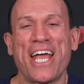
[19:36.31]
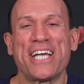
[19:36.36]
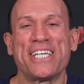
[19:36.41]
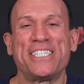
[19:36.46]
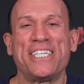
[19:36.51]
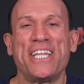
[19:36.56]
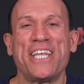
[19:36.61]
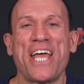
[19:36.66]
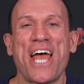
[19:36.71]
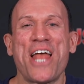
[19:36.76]

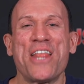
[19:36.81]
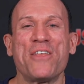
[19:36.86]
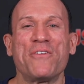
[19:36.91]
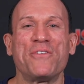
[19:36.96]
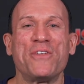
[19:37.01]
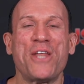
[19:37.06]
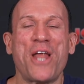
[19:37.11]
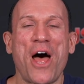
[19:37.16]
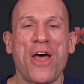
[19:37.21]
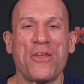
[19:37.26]
us to the end of
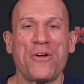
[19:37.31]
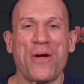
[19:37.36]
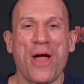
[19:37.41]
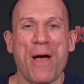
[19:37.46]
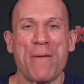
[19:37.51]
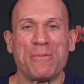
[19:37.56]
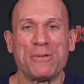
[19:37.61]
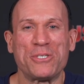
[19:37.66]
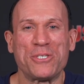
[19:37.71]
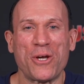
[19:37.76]
another
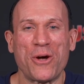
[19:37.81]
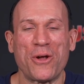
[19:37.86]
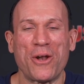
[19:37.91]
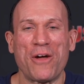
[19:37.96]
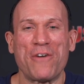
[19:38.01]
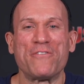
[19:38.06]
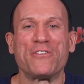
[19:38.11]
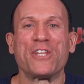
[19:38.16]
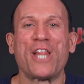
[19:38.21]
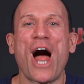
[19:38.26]
episode
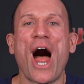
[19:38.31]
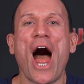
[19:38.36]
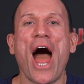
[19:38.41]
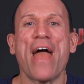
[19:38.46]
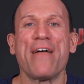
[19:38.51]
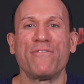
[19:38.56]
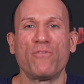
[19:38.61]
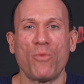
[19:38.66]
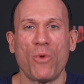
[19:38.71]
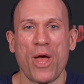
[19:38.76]
of
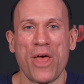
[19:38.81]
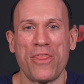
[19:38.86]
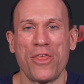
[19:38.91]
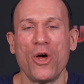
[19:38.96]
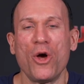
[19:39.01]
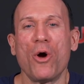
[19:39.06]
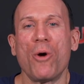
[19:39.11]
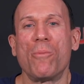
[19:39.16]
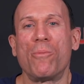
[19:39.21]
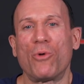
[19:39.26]
Live with
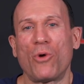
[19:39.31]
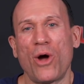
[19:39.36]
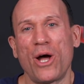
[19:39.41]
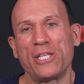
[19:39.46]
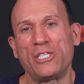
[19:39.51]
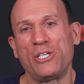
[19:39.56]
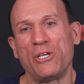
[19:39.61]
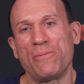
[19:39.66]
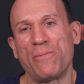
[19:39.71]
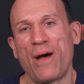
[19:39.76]

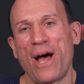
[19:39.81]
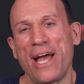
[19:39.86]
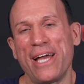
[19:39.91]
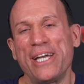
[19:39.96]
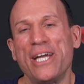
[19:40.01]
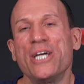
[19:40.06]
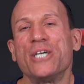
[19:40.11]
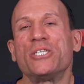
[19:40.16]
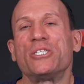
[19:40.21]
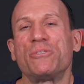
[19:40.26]
brought to you
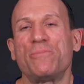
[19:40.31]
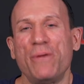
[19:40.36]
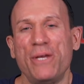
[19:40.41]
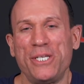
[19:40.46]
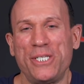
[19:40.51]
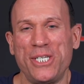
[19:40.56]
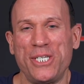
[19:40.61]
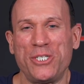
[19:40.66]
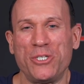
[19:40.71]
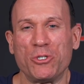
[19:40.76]
by
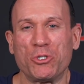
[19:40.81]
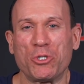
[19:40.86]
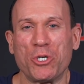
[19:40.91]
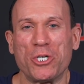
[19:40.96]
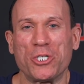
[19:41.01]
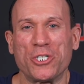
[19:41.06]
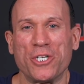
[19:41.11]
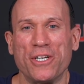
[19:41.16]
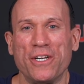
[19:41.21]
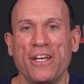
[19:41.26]
Species
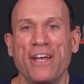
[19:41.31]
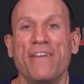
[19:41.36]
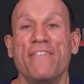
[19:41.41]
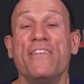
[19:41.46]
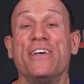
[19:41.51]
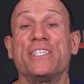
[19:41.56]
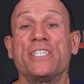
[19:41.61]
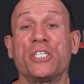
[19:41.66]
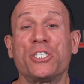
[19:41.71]
Nutrition. Visit